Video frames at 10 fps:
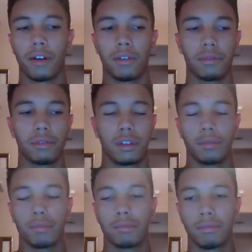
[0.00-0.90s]
How you
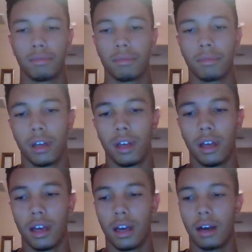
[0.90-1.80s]
know,
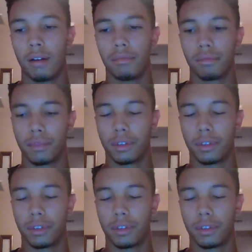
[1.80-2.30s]
um,